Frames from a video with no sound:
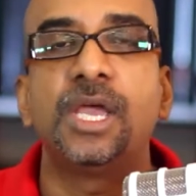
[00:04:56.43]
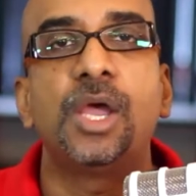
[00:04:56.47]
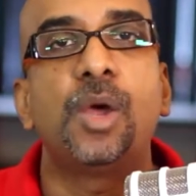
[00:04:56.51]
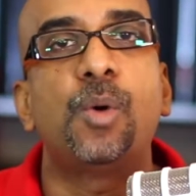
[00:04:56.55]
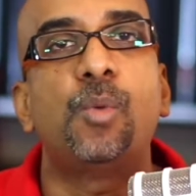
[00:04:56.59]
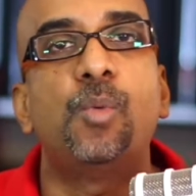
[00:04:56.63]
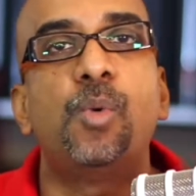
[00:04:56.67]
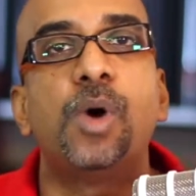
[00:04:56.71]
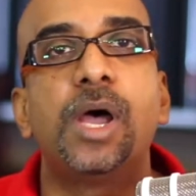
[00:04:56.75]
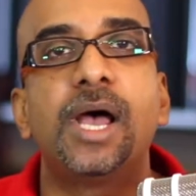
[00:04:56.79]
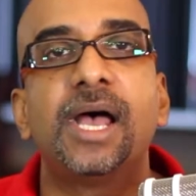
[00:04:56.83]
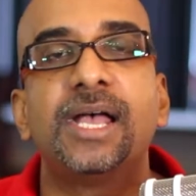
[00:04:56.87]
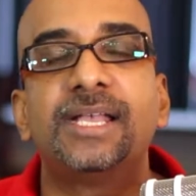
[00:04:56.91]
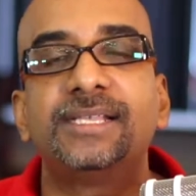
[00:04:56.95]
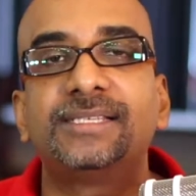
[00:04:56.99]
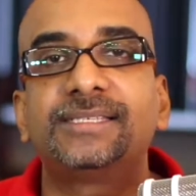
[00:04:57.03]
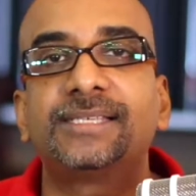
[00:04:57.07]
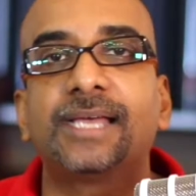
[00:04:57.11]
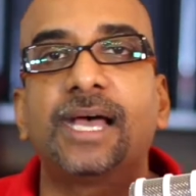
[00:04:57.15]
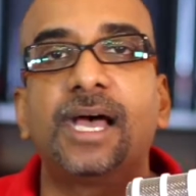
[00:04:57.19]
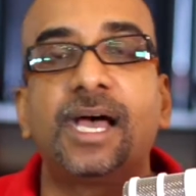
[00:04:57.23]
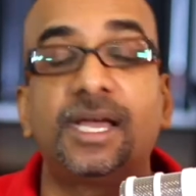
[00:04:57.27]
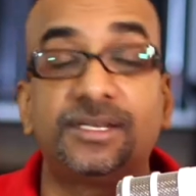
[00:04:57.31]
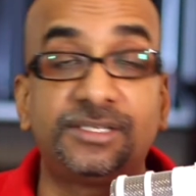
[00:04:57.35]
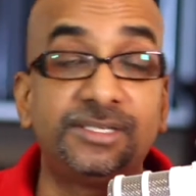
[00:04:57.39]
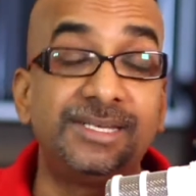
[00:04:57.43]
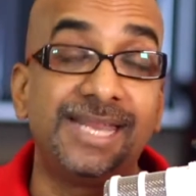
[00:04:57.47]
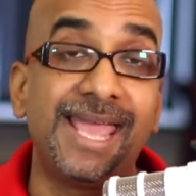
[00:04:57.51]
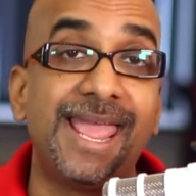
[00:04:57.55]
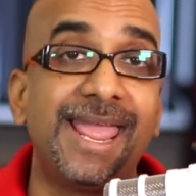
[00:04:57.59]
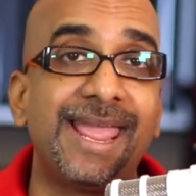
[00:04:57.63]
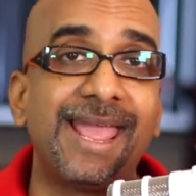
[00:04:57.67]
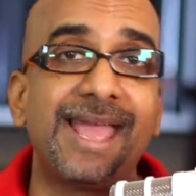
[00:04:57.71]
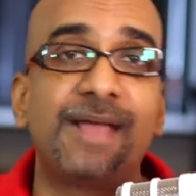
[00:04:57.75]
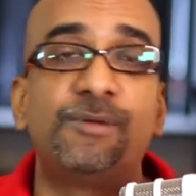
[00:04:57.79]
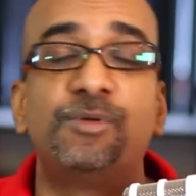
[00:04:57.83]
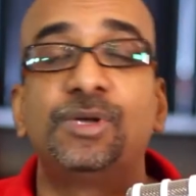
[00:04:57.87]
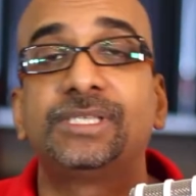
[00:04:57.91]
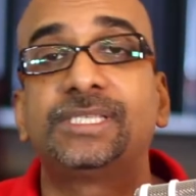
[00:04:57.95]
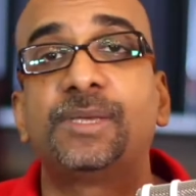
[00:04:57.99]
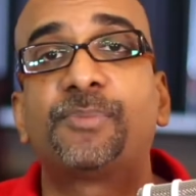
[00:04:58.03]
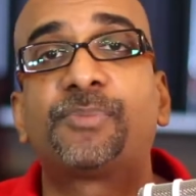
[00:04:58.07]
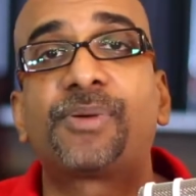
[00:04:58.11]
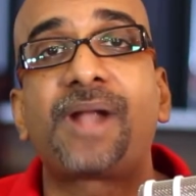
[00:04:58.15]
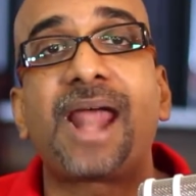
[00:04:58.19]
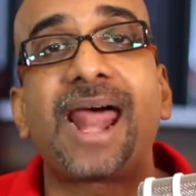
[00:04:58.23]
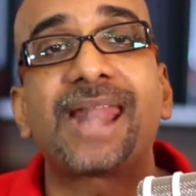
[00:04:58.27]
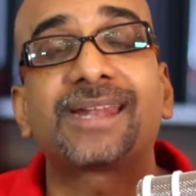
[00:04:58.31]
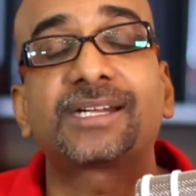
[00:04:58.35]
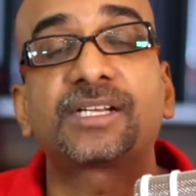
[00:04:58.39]
was uh, today uh, was a
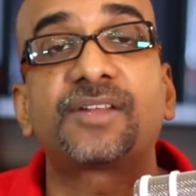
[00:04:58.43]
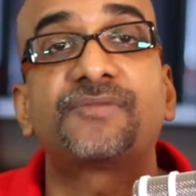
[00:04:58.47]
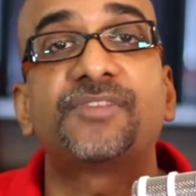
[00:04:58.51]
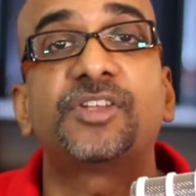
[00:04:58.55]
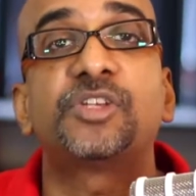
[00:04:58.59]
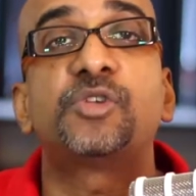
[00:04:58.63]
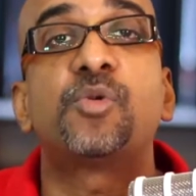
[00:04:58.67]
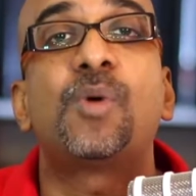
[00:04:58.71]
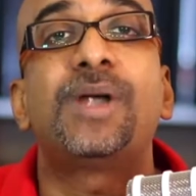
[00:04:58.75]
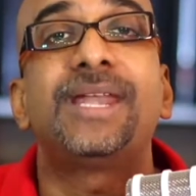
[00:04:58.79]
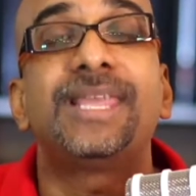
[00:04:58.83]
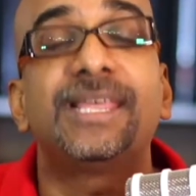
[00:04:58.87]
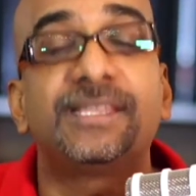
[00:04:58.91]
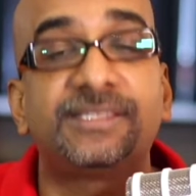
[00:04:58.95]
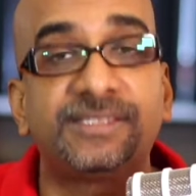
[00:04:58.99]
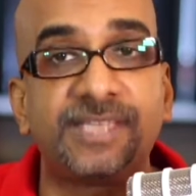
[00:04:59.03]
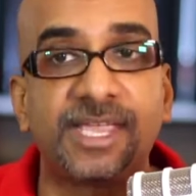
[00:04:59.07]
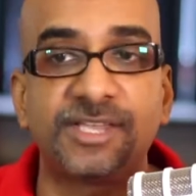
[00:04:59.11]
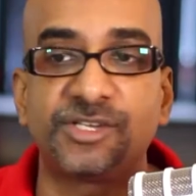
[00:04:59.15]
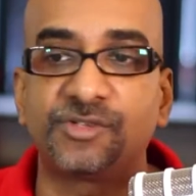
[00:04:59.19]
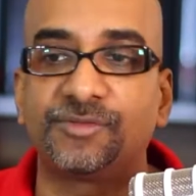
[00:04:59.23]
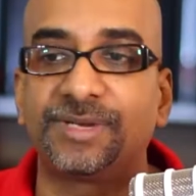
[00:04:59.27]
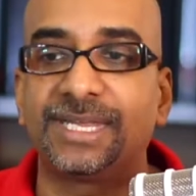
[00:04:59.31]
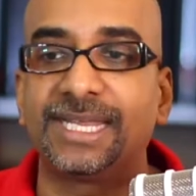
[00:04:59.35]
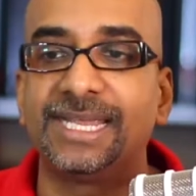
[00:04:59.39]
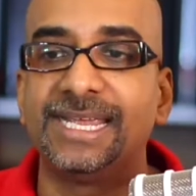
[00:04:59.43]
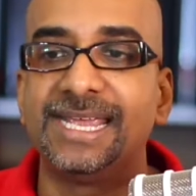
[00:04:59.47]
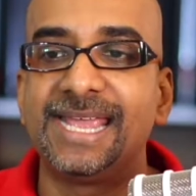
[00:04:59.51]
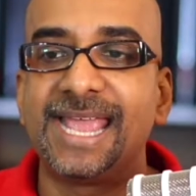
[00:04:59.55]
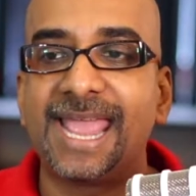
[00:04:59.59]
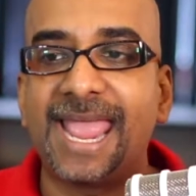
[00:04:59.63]
product of the 20th century